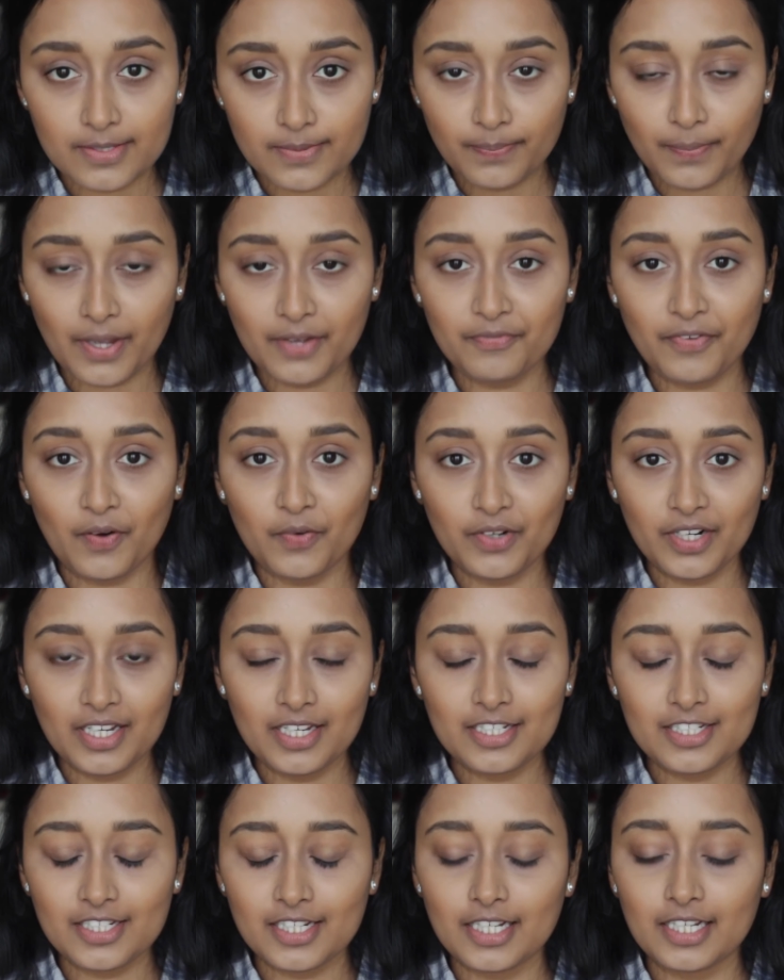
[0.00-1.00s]
My
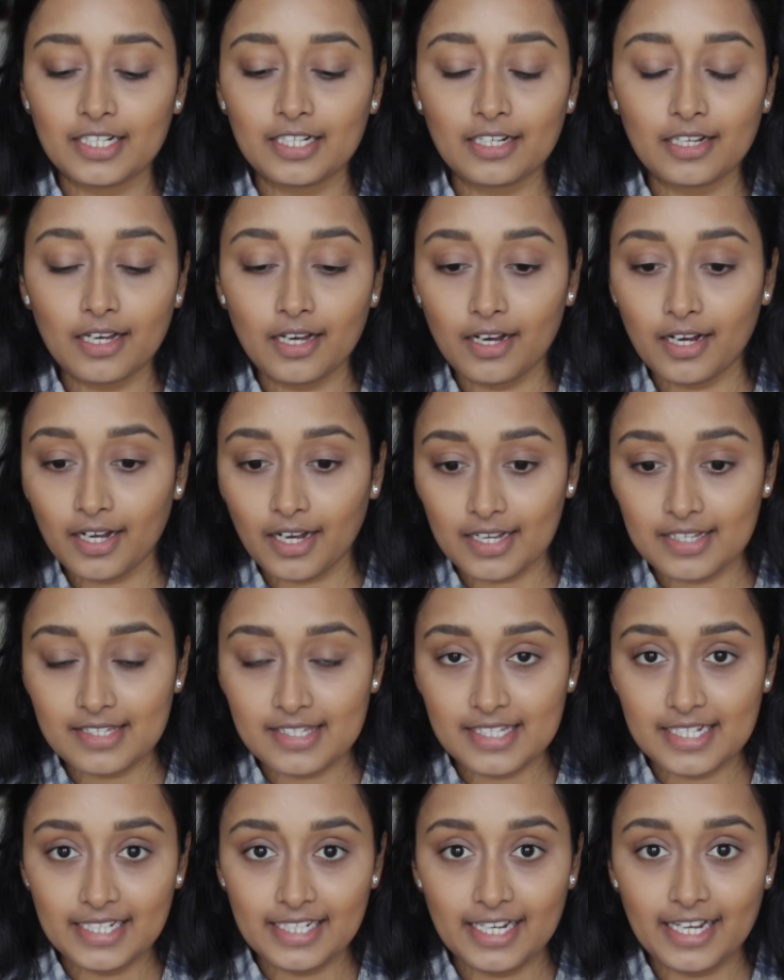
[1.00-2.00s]
foundation,
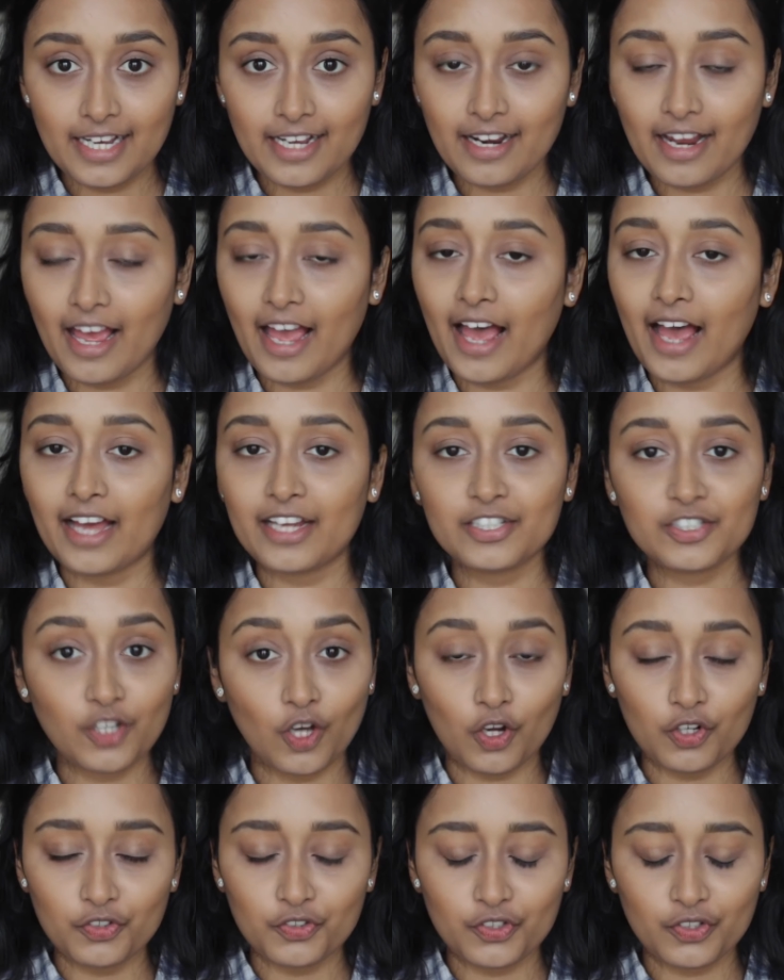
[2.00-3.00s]
concealer and
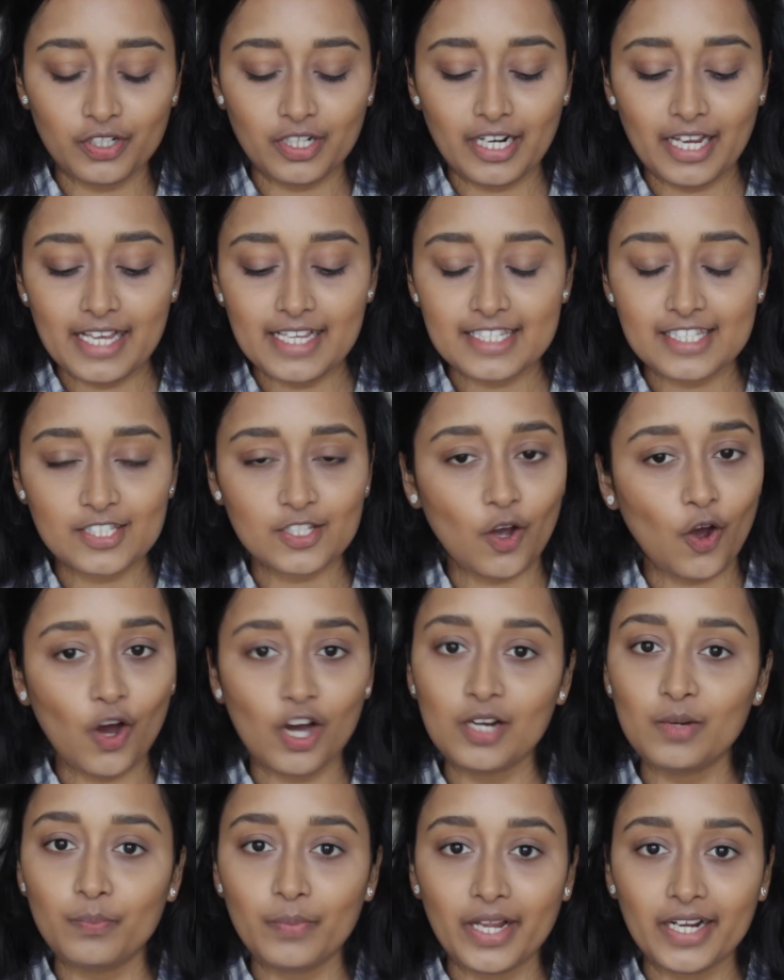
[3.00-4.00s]
contour is
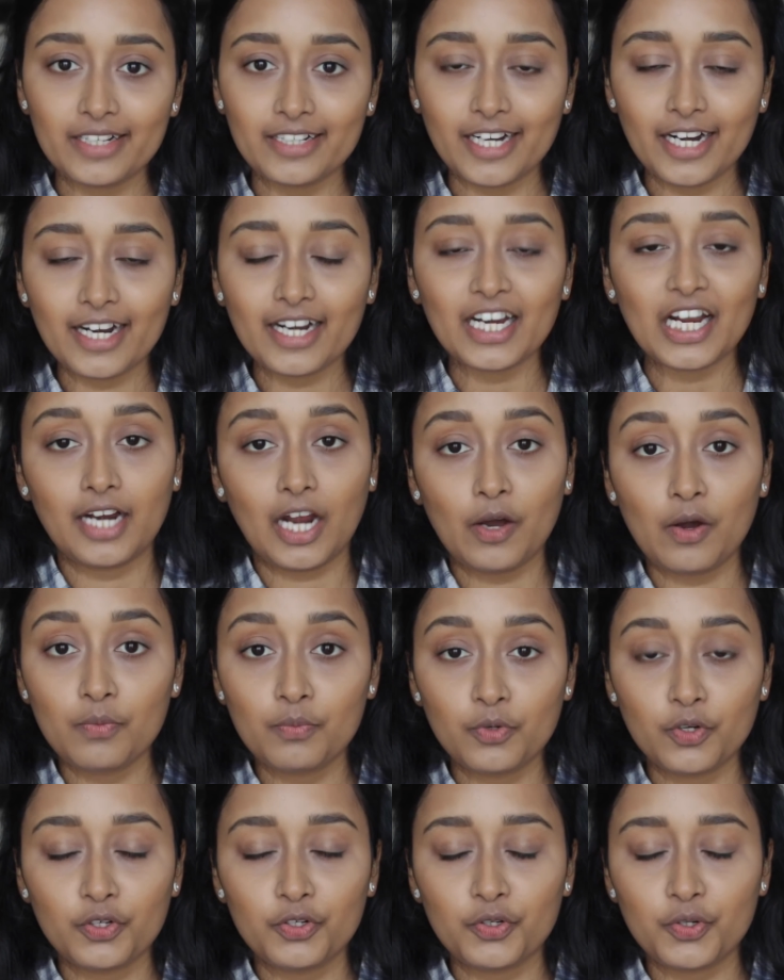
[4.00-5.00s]
all blended. Now
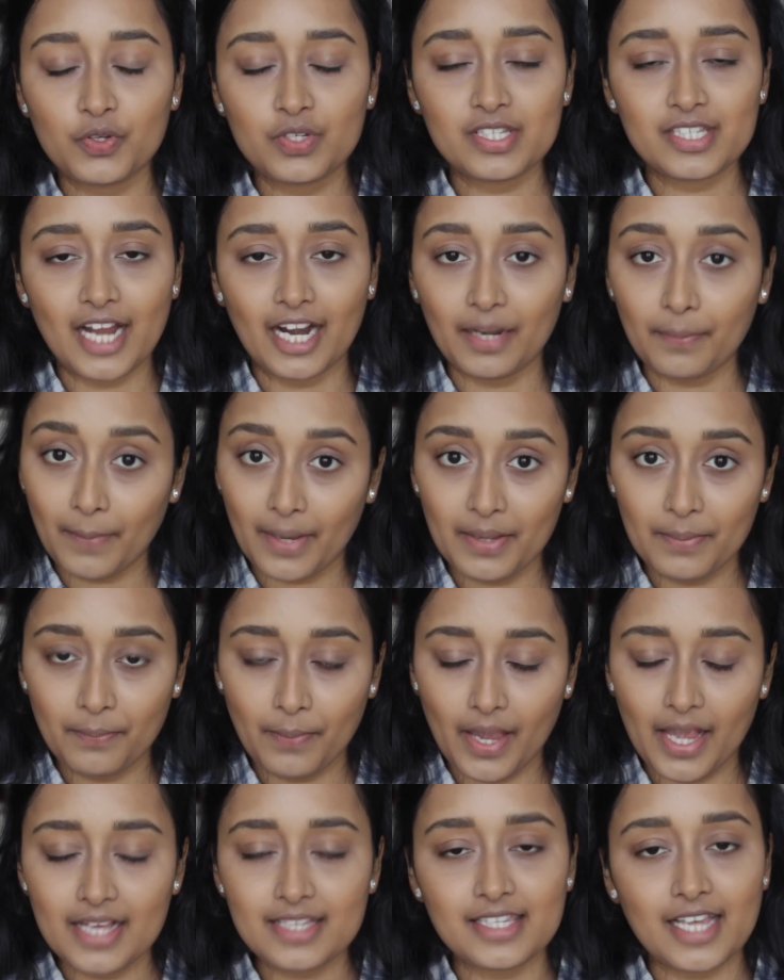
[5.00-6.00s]
I'm going to set my
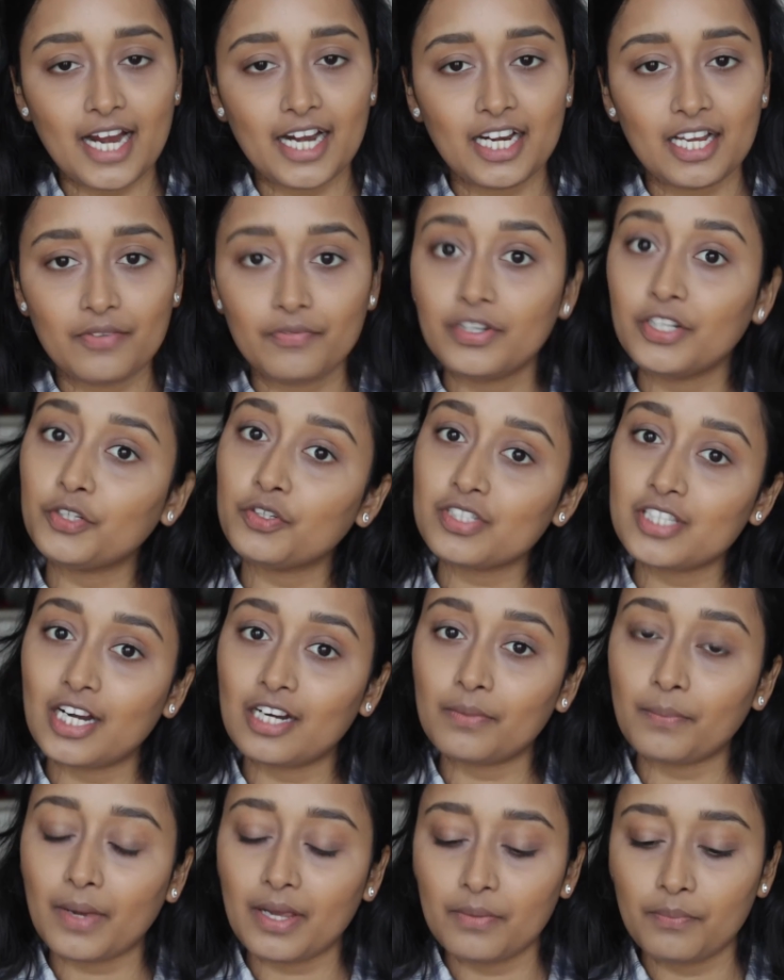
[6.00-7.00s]
base, and even to
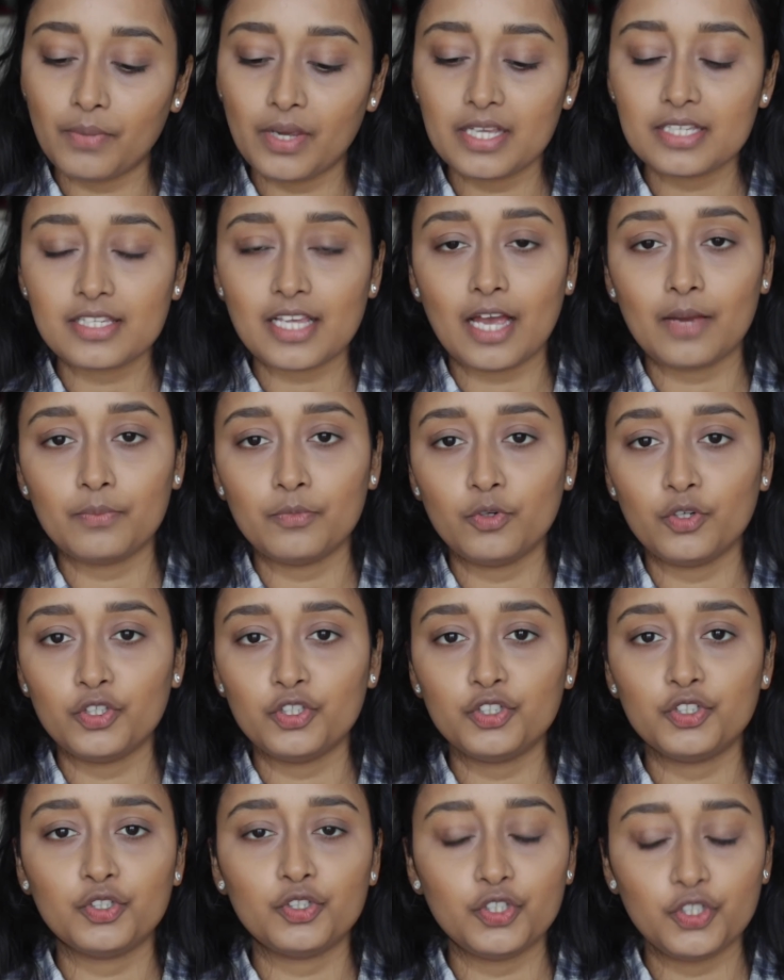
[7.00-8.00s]
set my base I'm
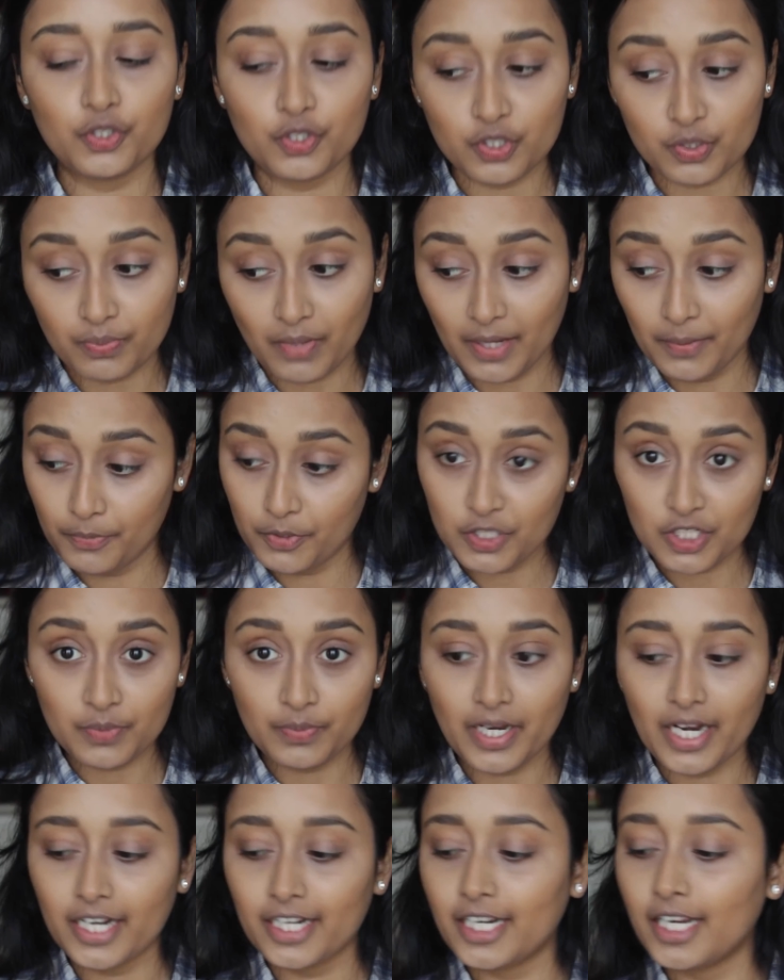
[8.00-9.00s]
going to use my beauty
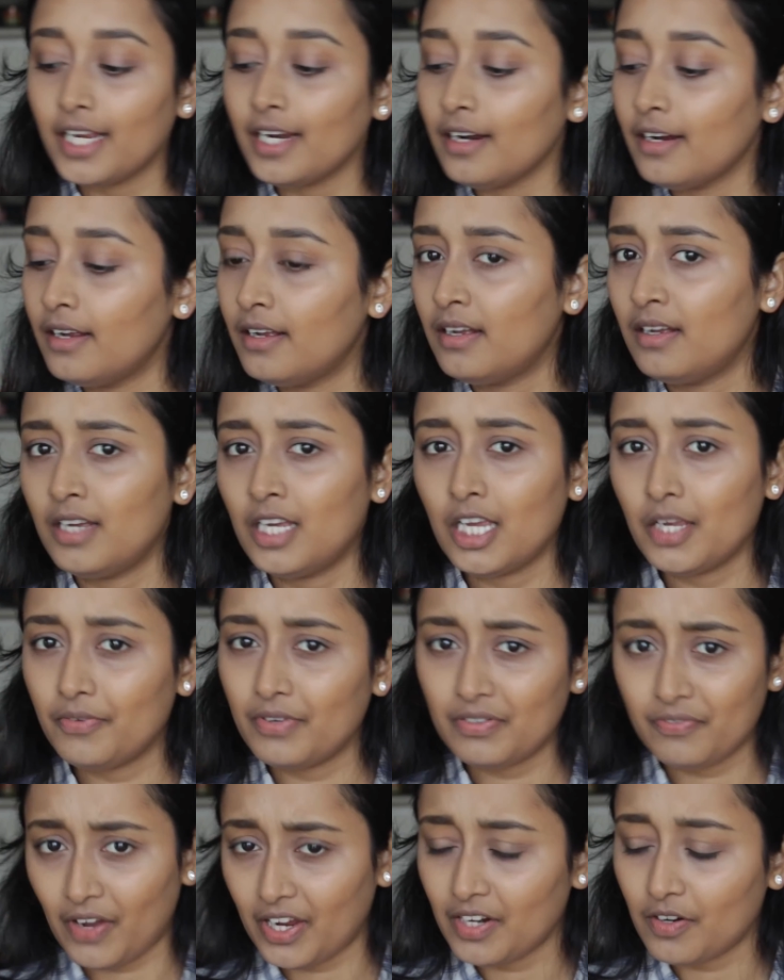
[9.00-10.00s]
blender.
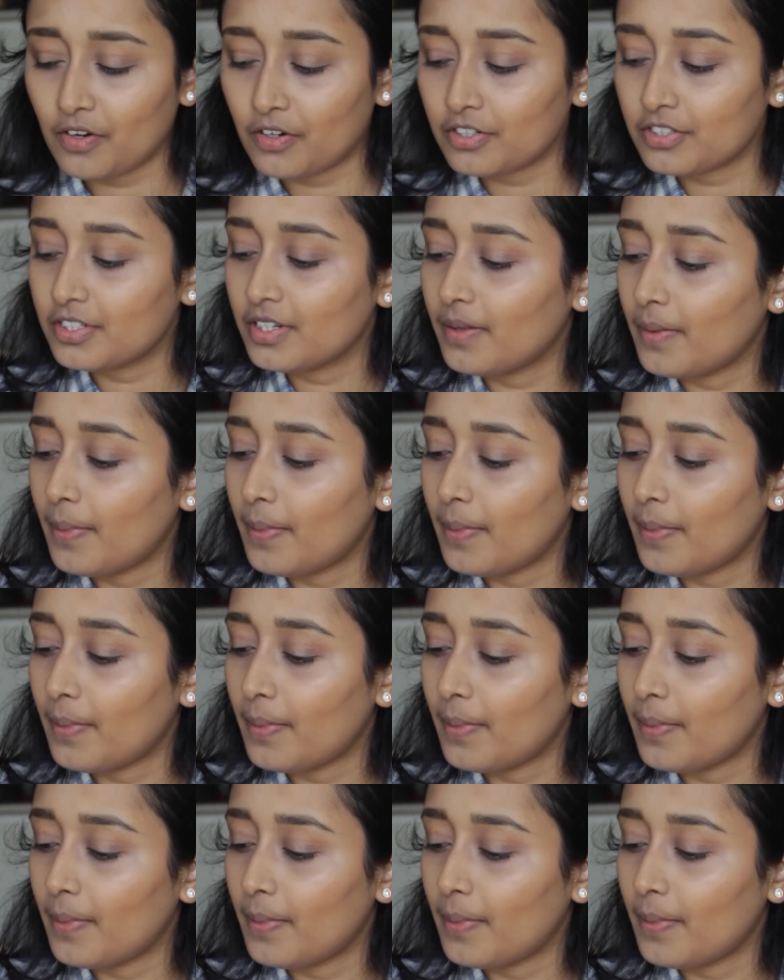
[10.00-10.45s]
Even why not?